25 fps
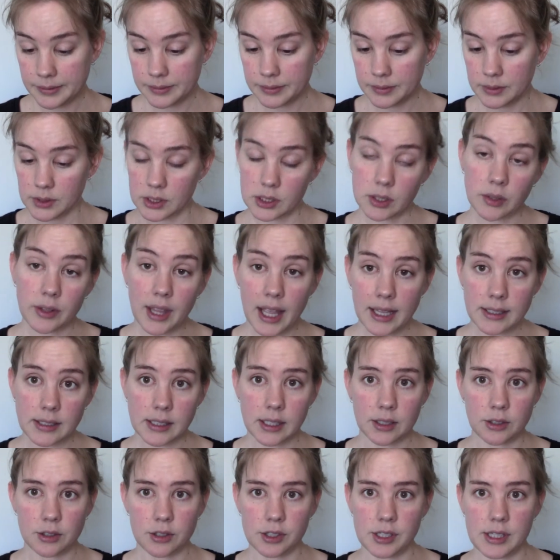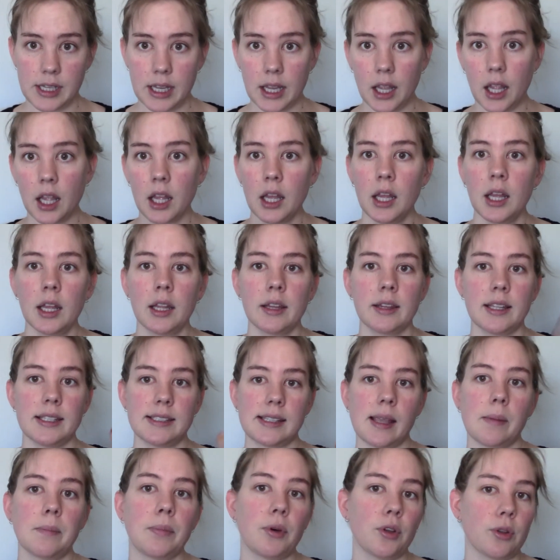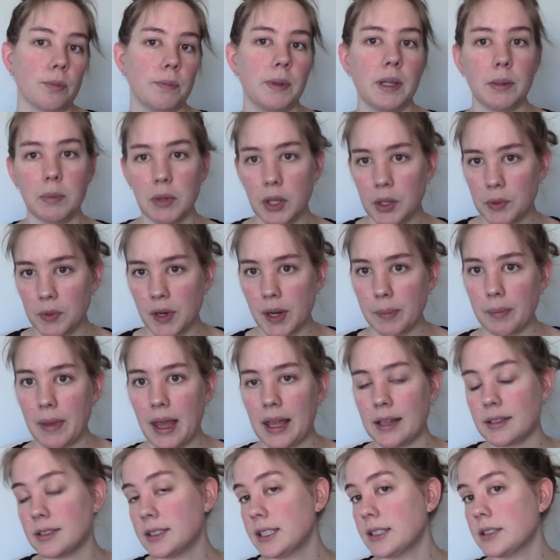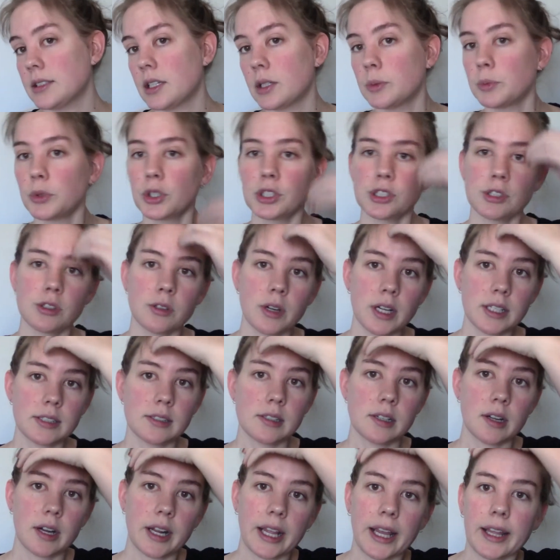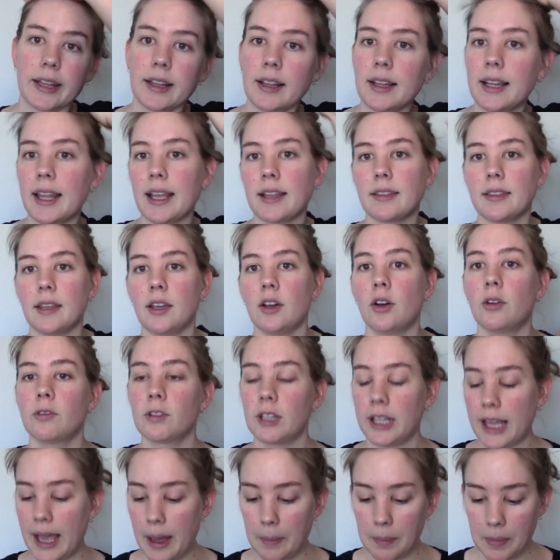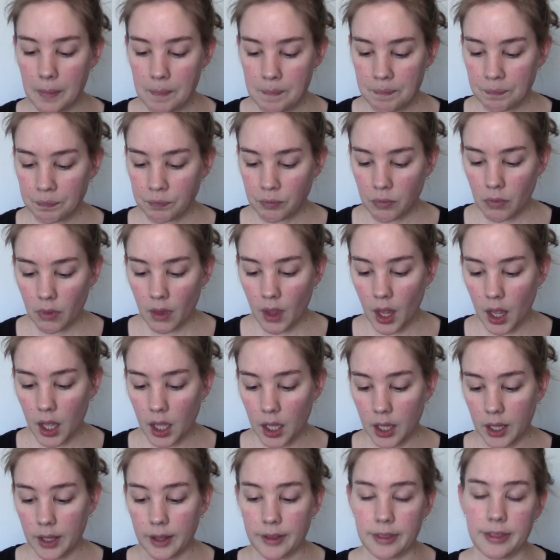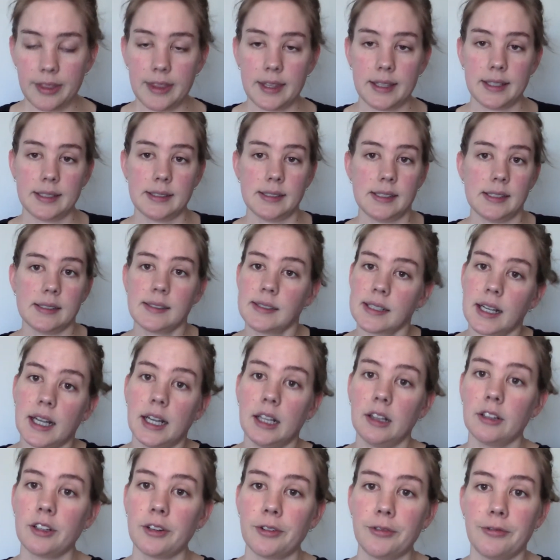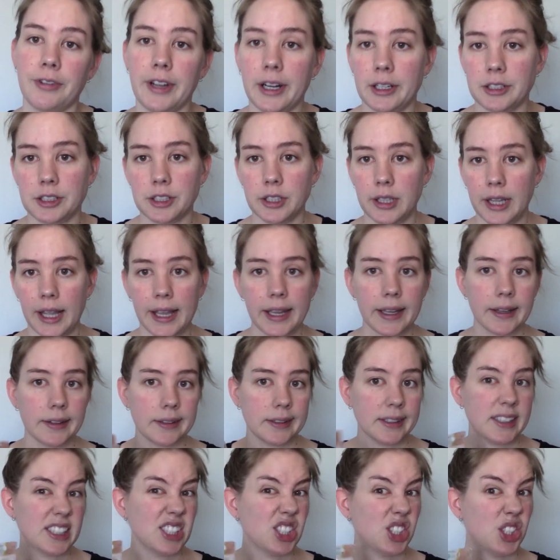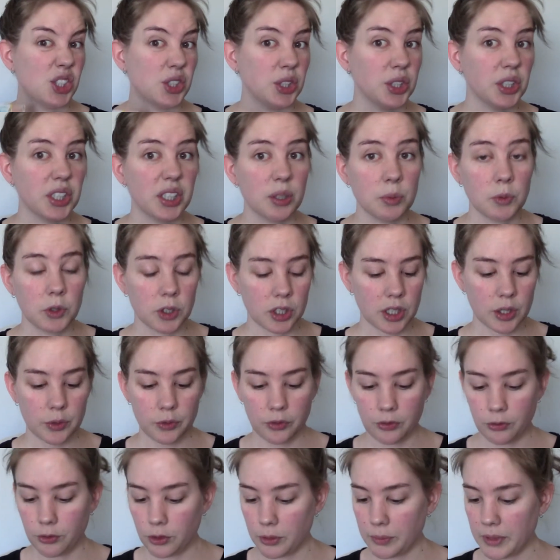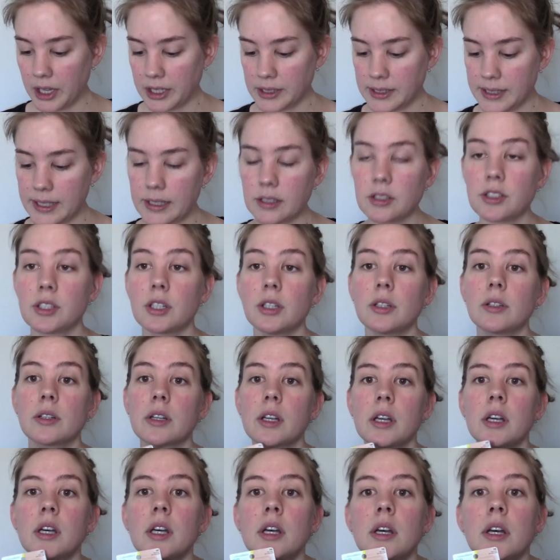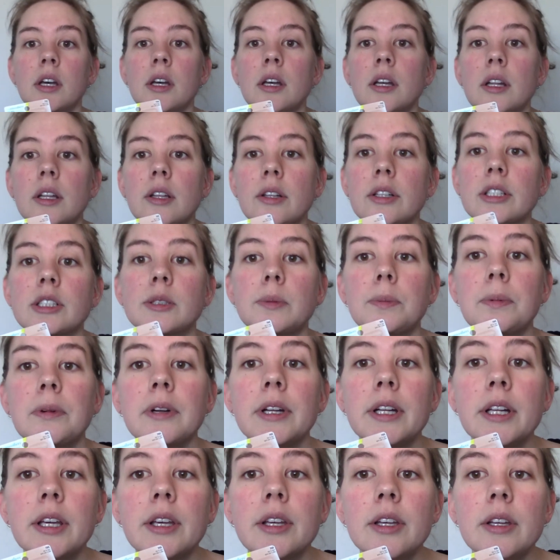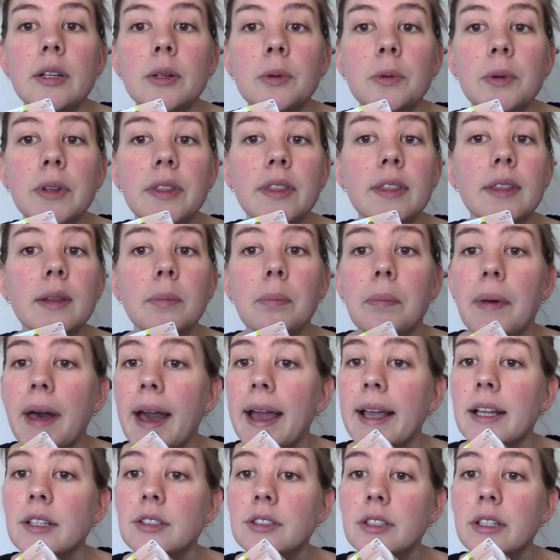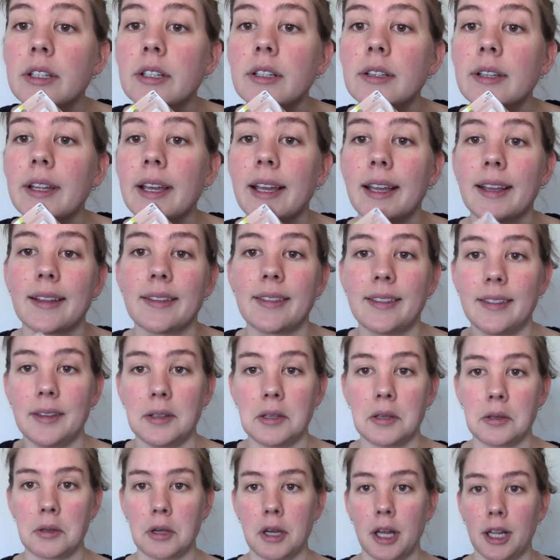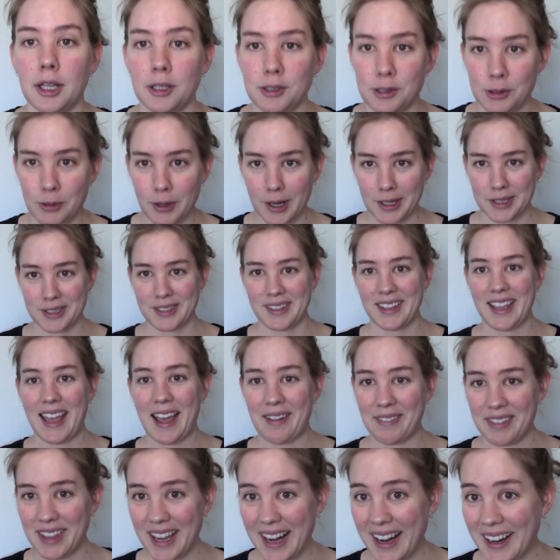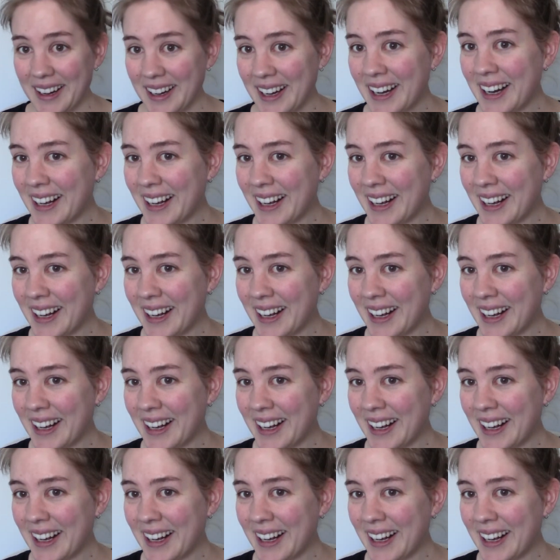So that's interesting. They say both BB cream and tinted moisturizer, kind of like the overlap. This is the color, fair to light. It should work for my skin tone. It looks pretty good with the packaging, like the color swatch they have there.